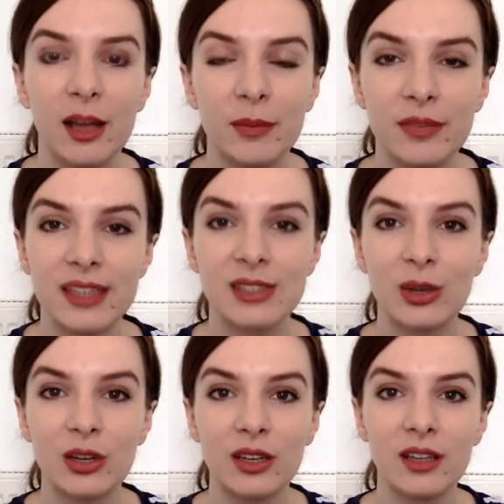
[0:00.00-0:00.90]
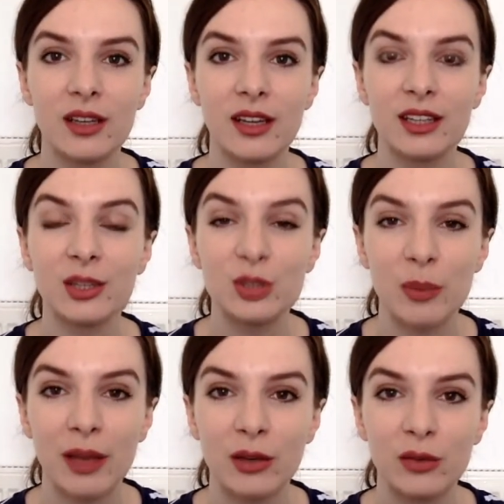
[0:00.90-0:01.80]
There's not a huge
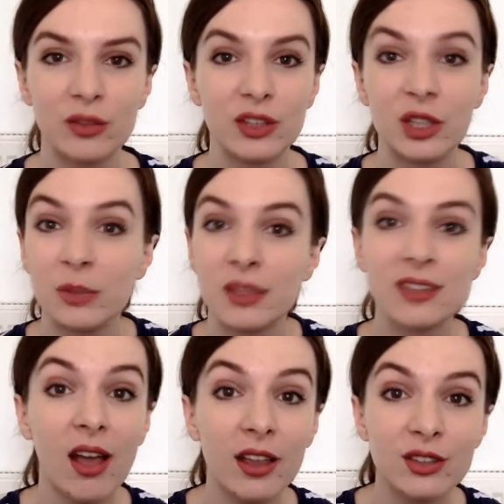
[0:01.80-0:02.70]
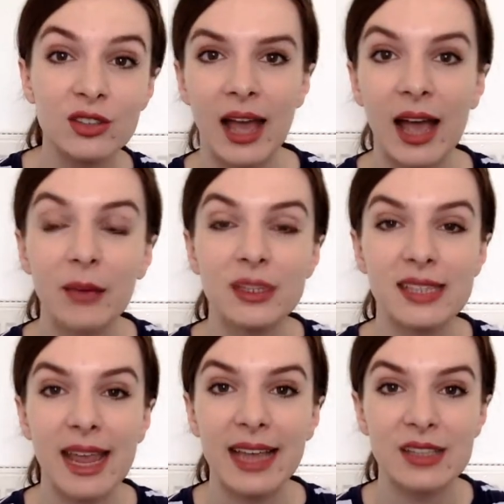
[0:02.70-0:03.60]
amount of human touch. I would
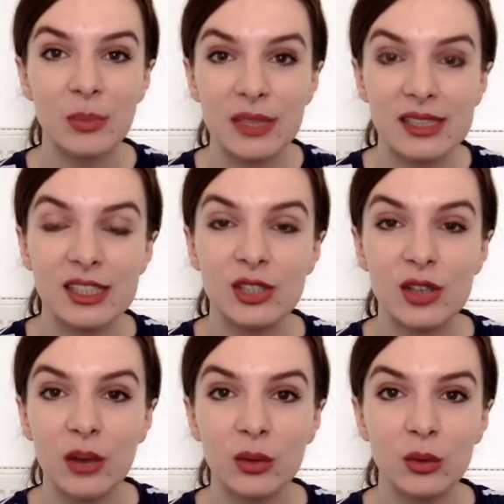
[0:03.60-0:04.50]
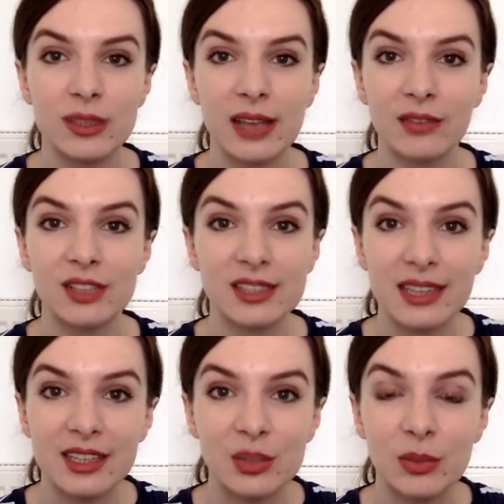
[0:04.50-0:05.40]
say as a business you don't always have to
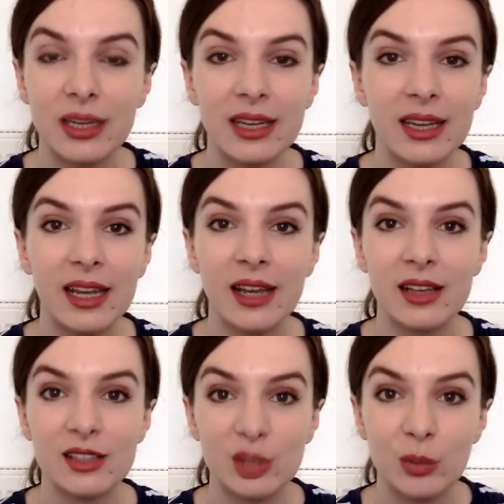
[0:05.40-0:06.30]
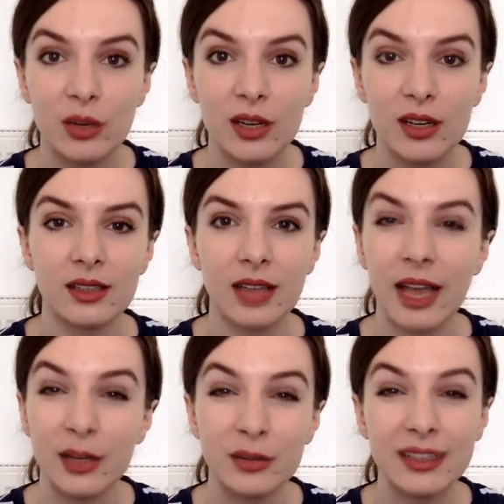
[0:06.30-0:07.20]
seek to be super
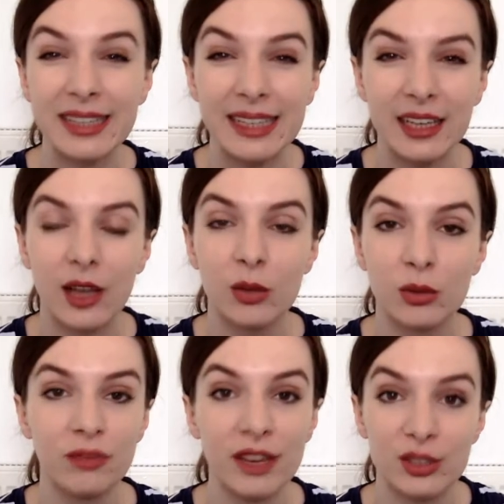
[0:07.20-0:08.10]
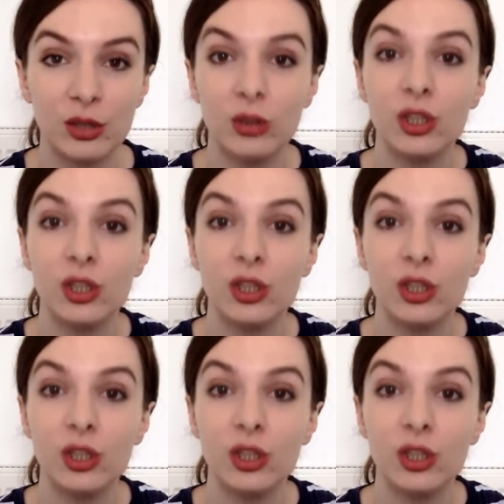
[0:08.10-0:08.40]
kind of clean cut or professional.